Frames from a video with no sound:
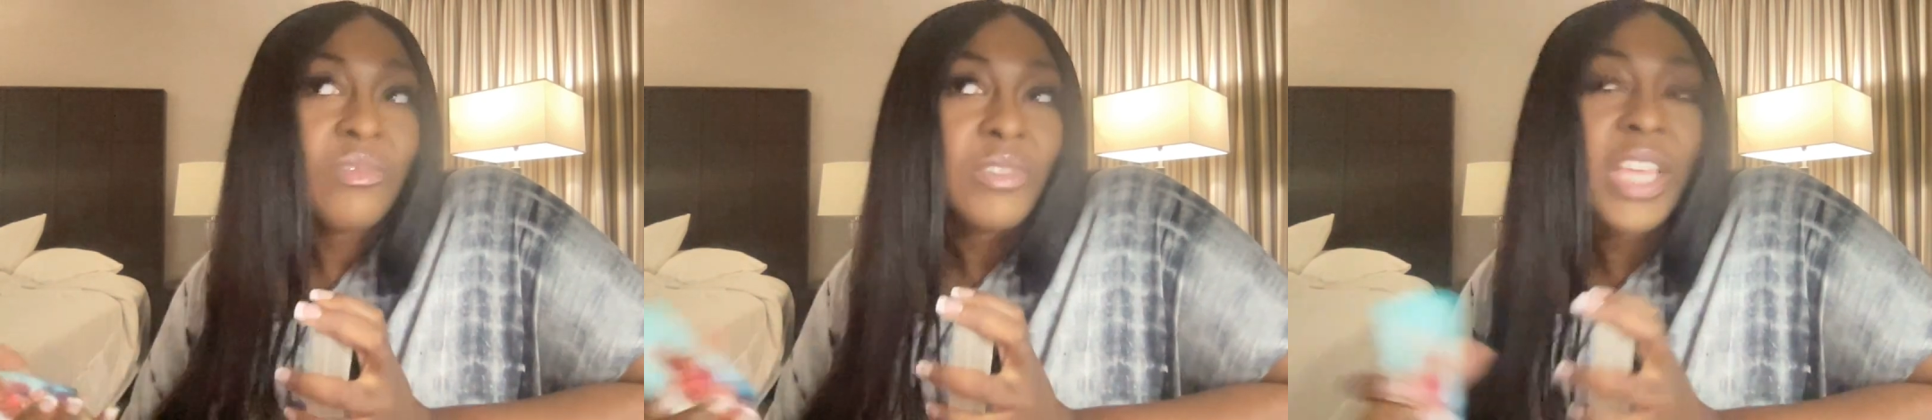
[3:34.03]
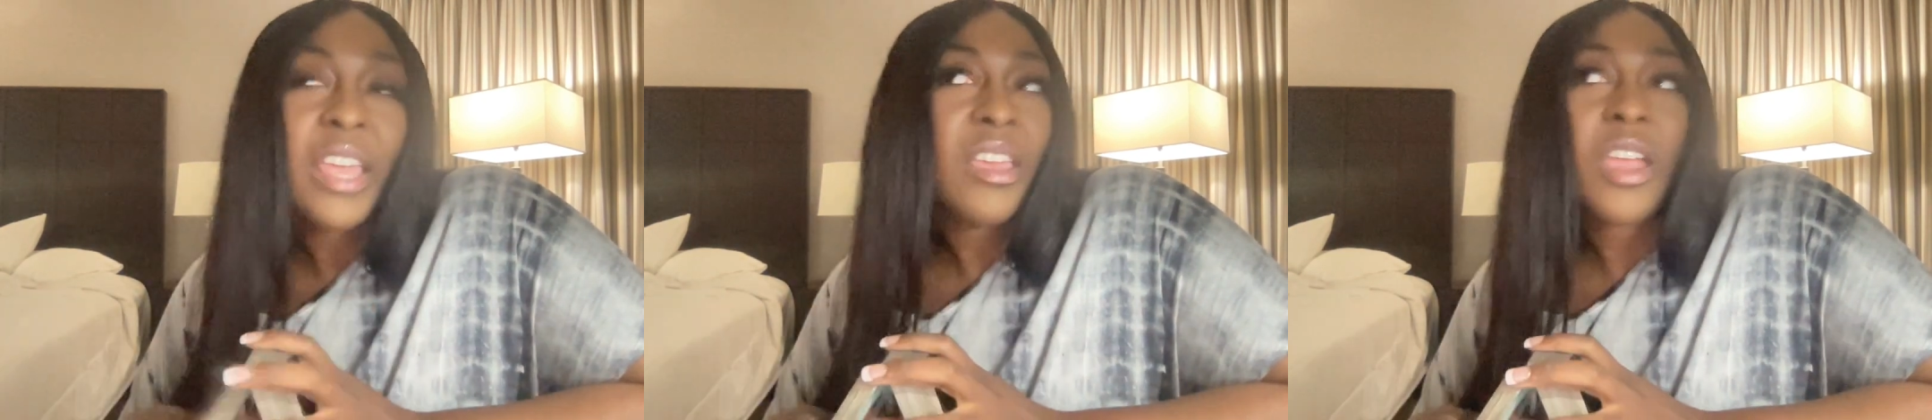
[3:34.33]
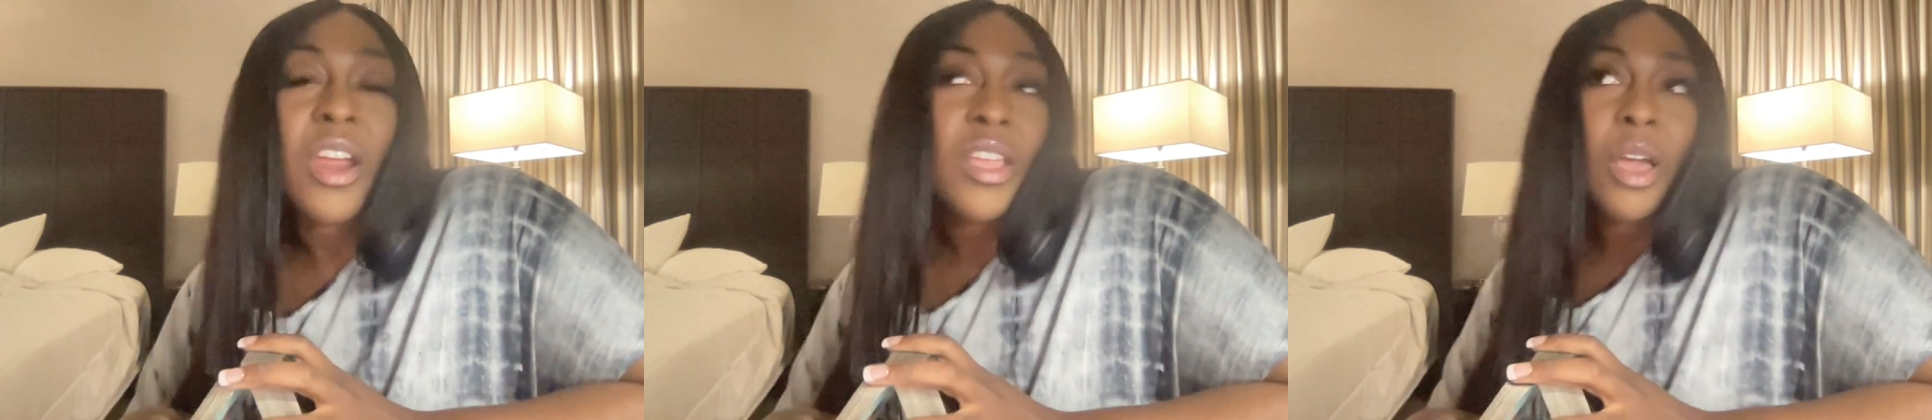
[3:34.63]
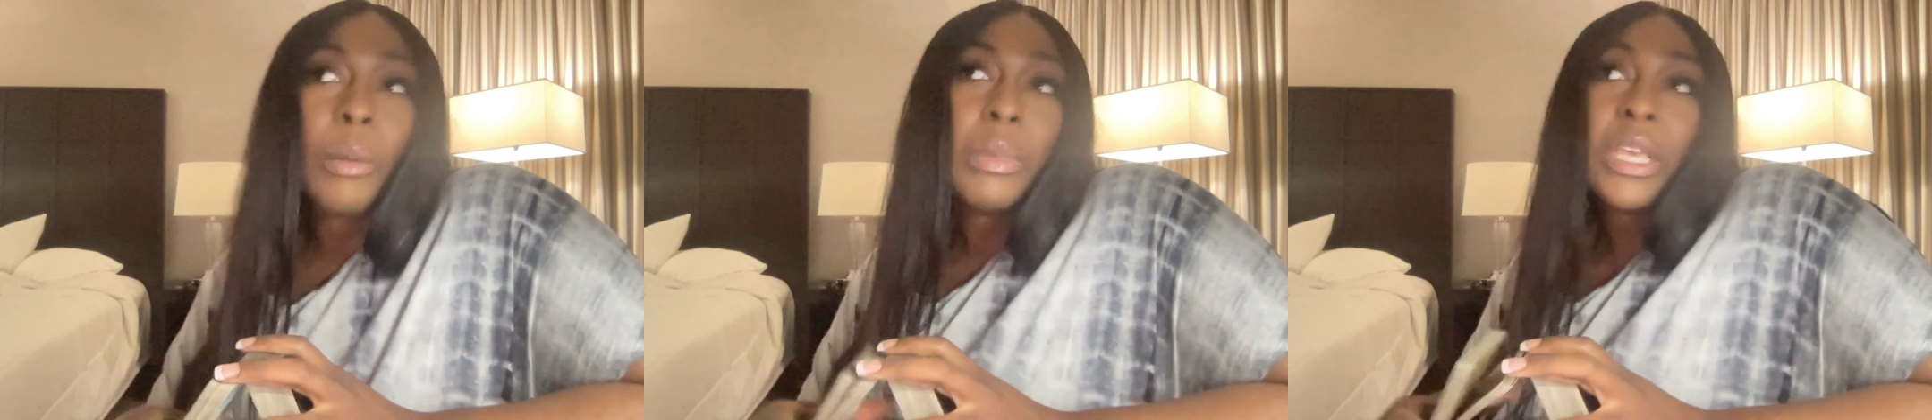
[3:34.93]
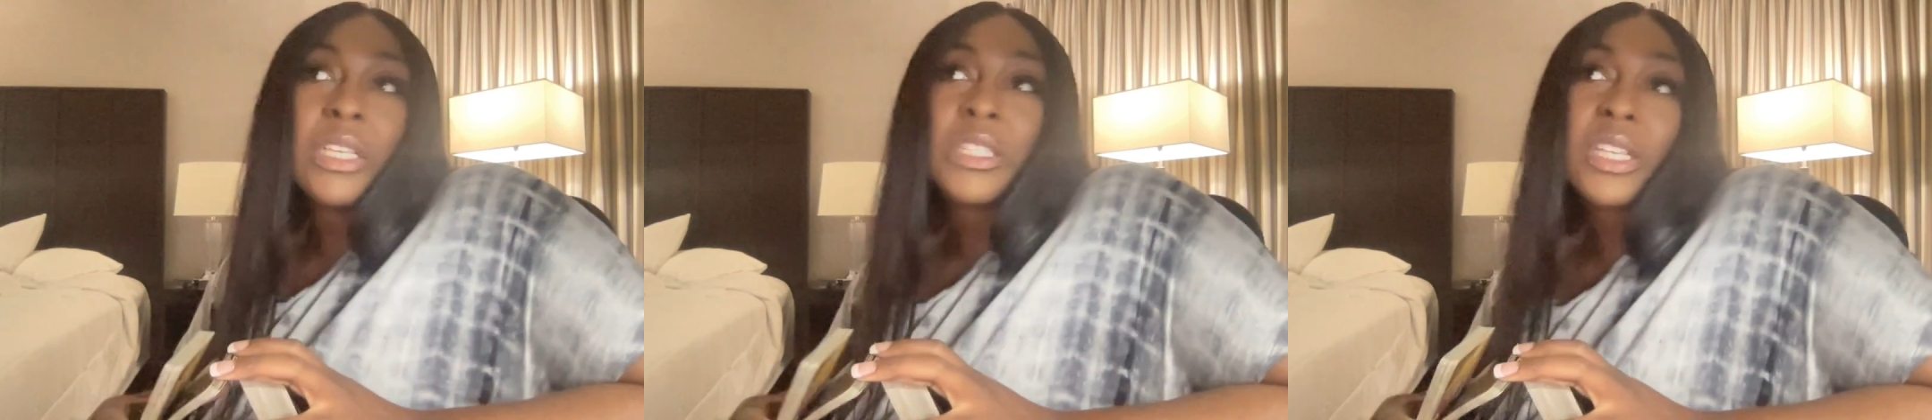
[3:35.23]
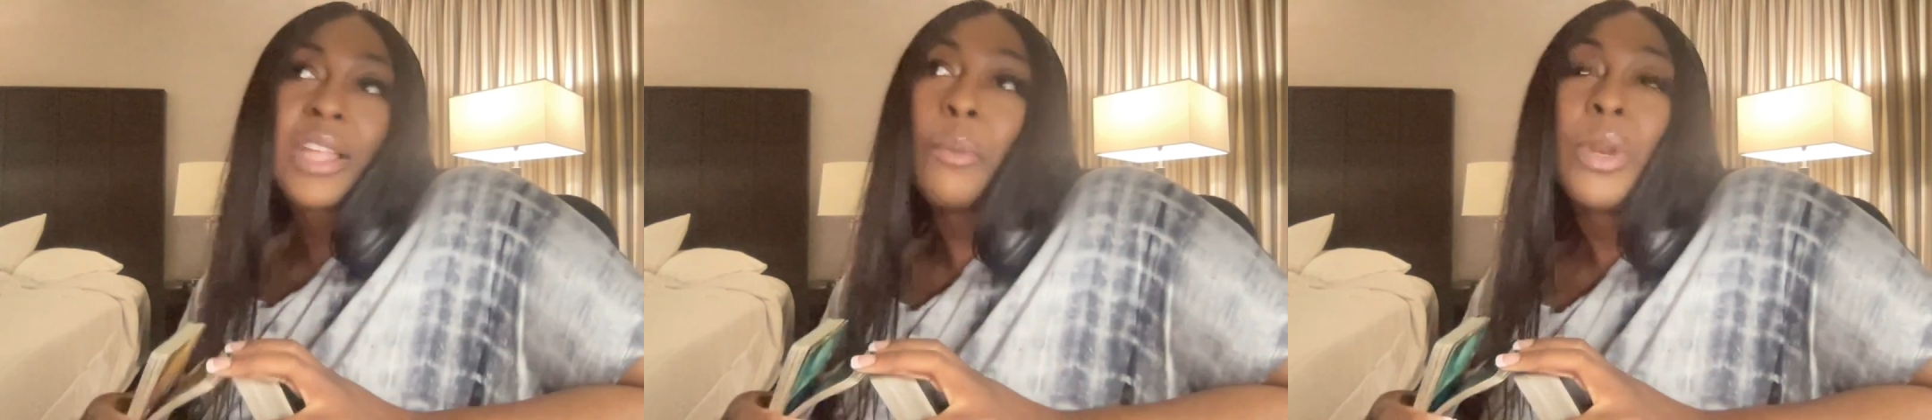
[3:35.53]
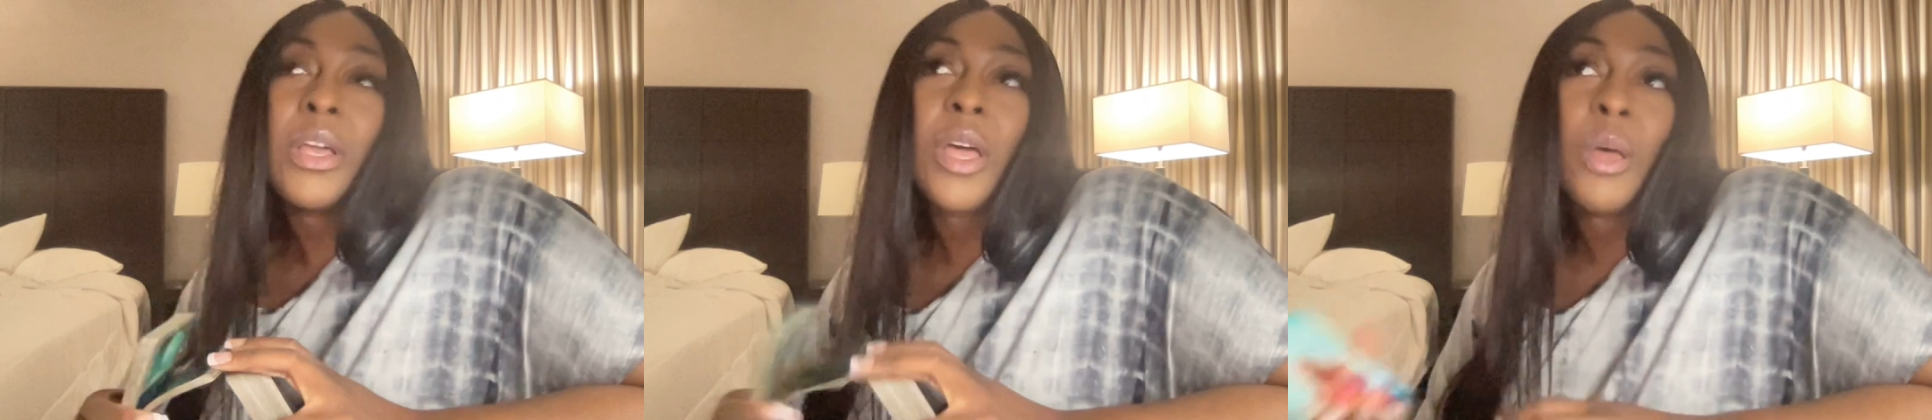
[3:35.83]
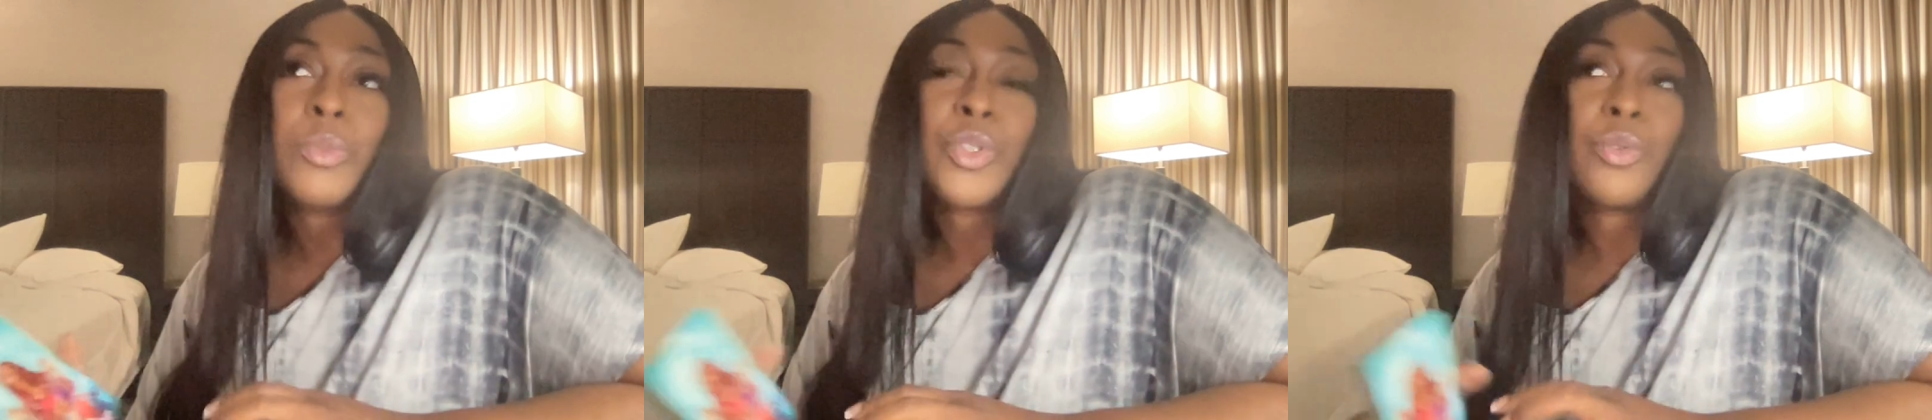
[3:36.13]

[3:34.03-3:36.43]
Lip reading: taking care of your business, like when it comes